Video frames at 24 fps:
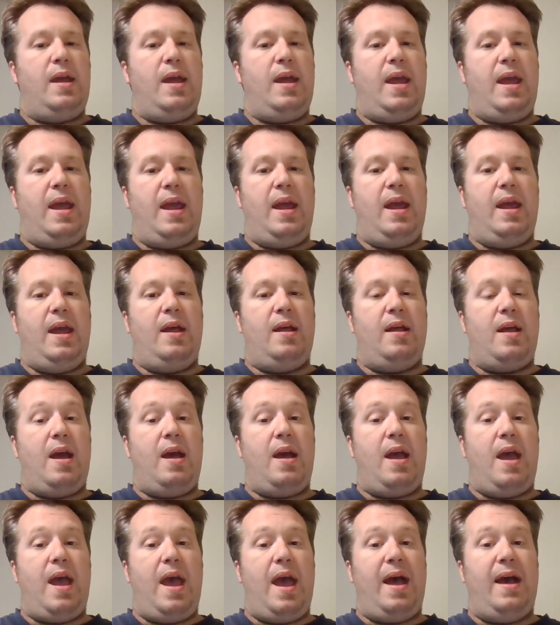and
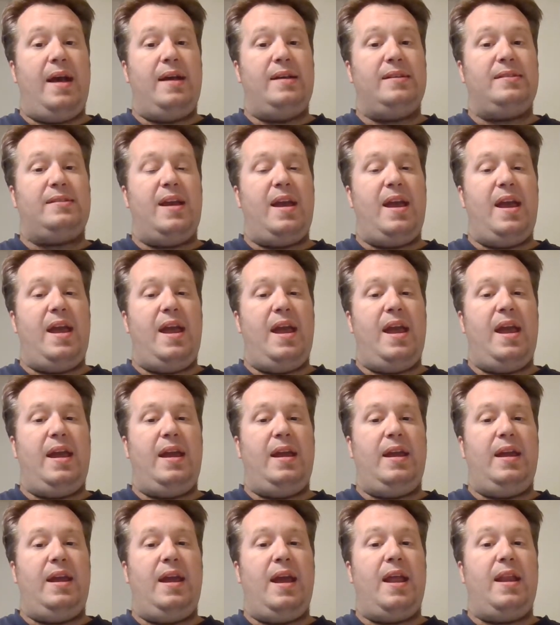as
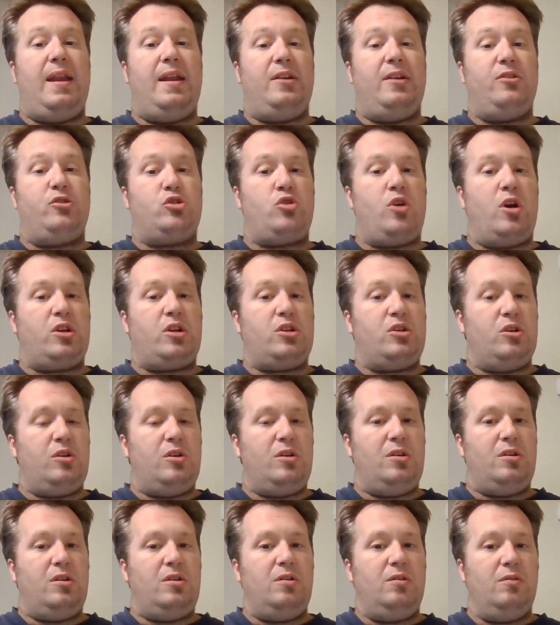an
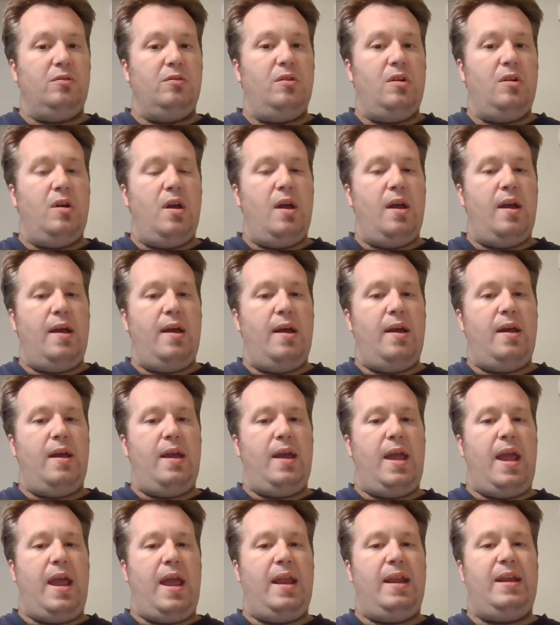instructor,
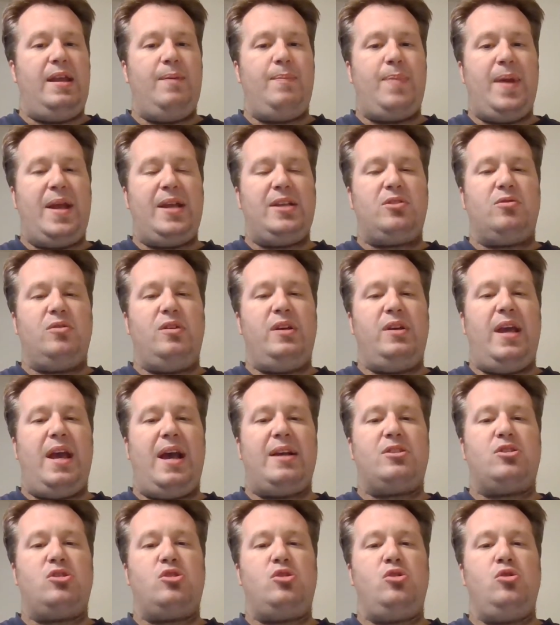and he basically
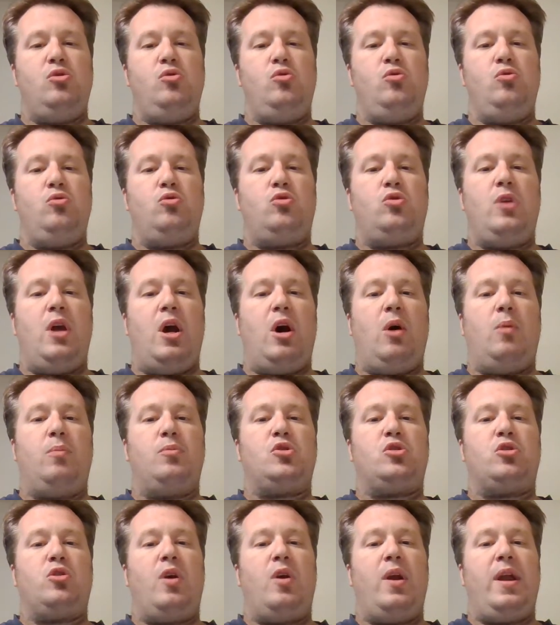has to help
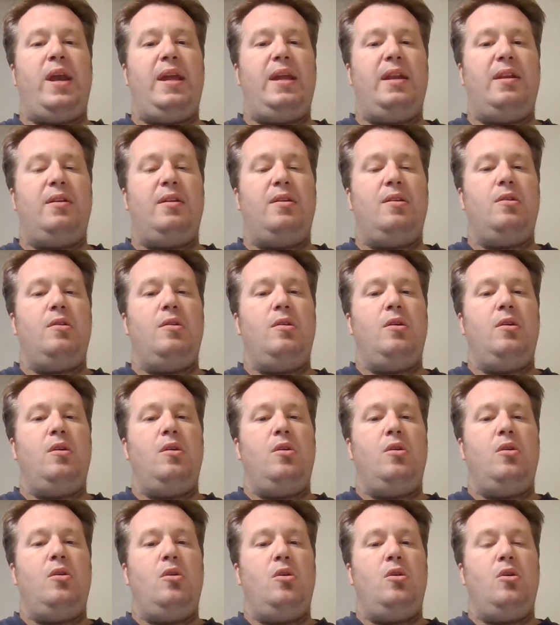train
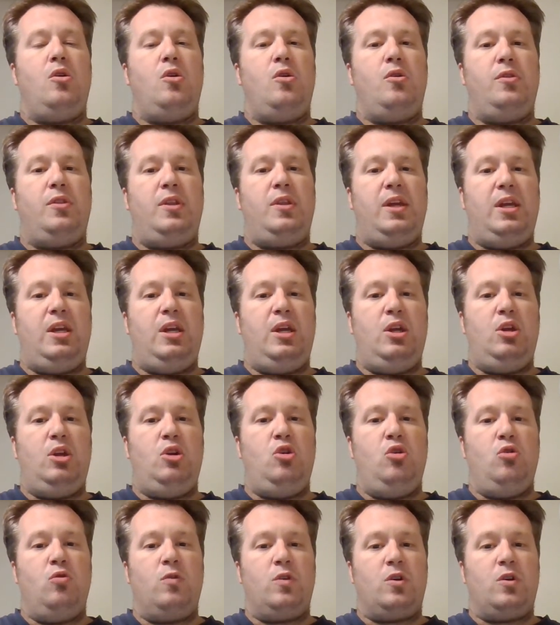the
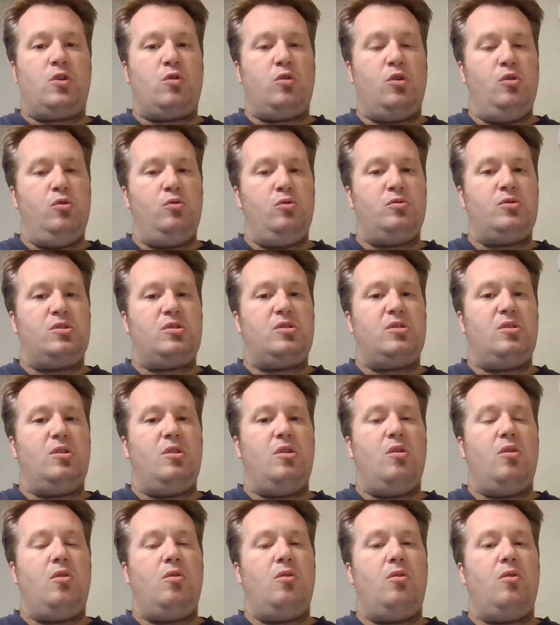new recruits
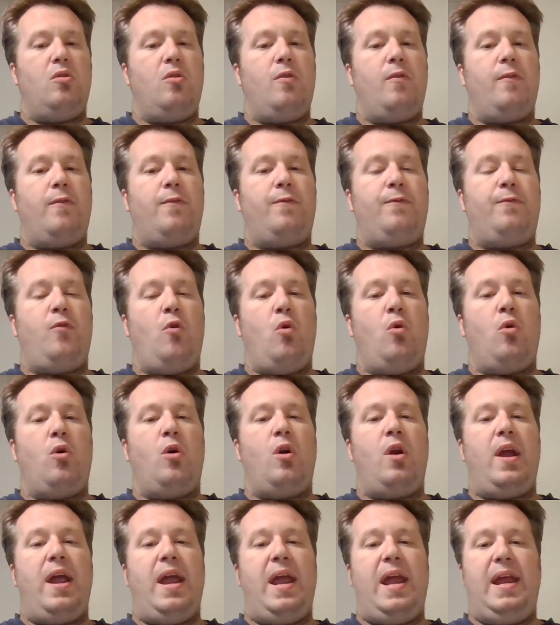
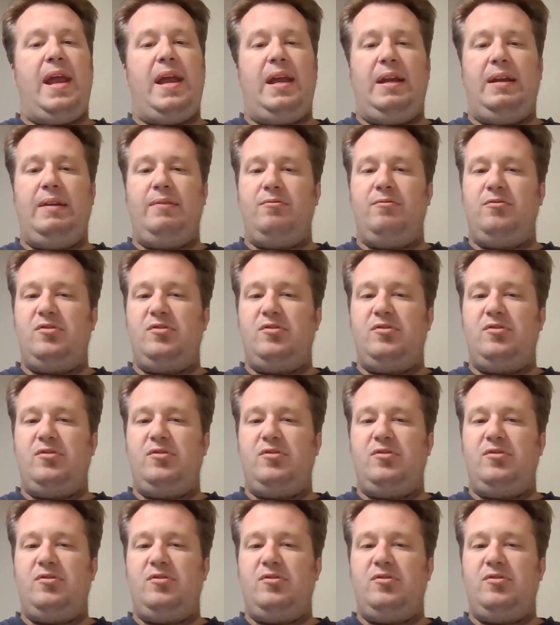for a